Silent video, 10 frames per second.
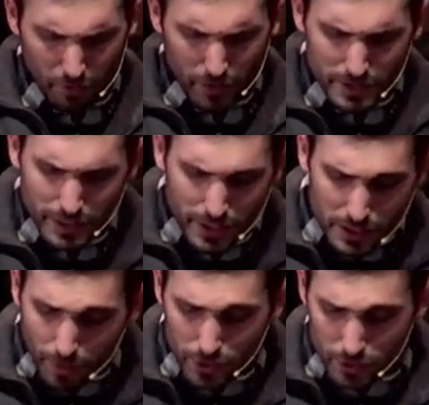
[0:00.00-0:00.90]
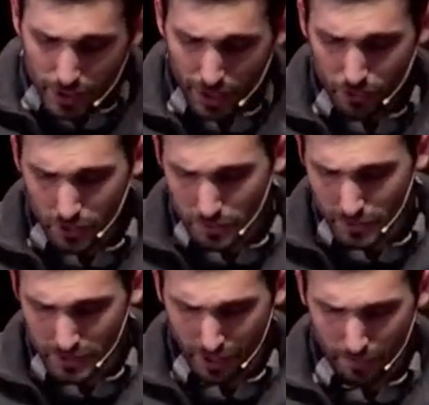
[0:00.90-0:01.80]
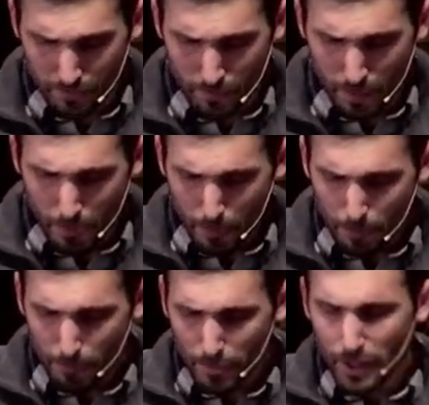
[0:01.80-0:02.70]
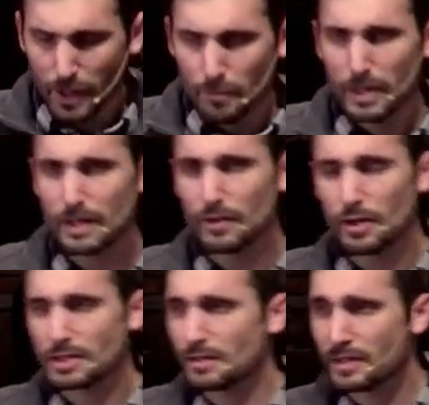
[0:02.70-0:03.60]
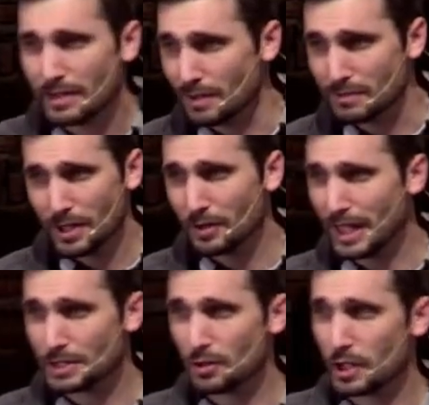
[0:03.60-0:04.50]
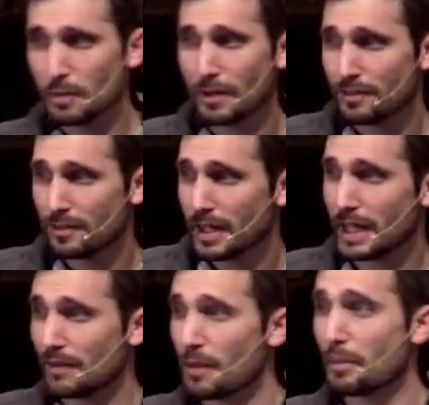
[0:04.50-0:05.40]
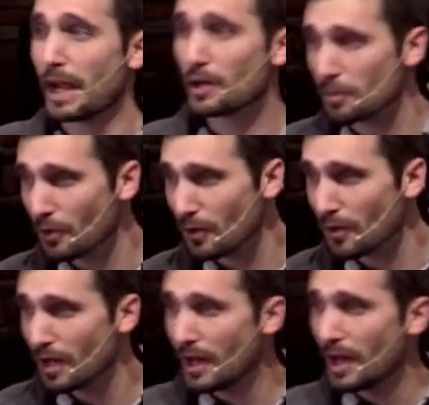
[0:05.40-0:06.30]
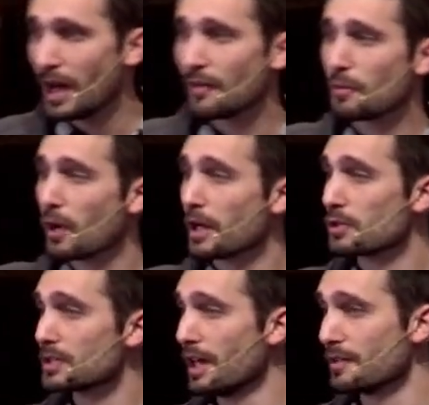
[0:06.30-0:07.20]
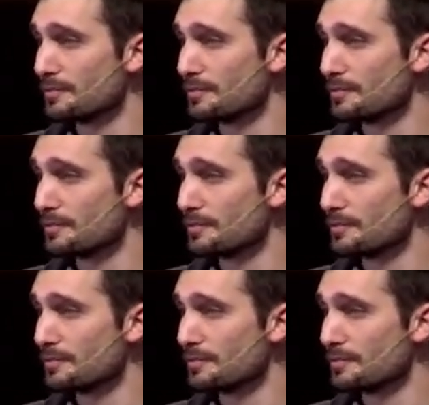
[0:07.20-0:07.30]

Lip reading: And we see it especially at Christmas time. Many of you, as I'm telling that story, you may be thinking of the parable of the prodigal son.